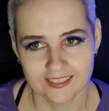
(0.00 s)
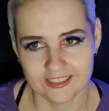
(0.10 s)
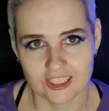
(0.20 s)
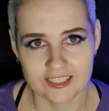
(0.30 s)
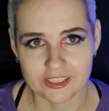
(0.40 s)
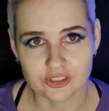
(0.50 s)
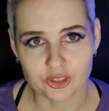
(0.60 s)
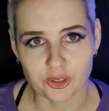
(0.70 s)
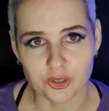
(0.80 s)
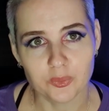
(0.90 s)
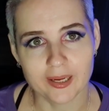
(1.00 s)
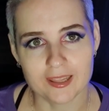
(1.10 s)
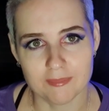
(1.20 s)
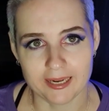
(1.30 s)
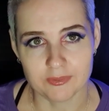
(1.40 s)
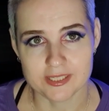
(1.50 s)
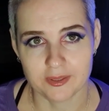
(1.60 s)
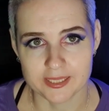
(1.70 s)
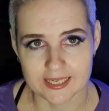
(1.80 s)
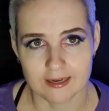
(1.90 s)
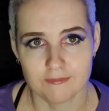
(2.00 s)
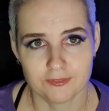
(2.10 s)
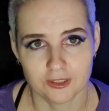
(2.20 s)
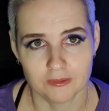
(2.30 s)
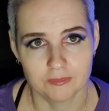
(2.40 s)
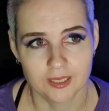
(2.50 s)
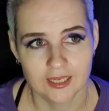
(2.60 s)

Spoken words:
she didn't know where the money was going to come from.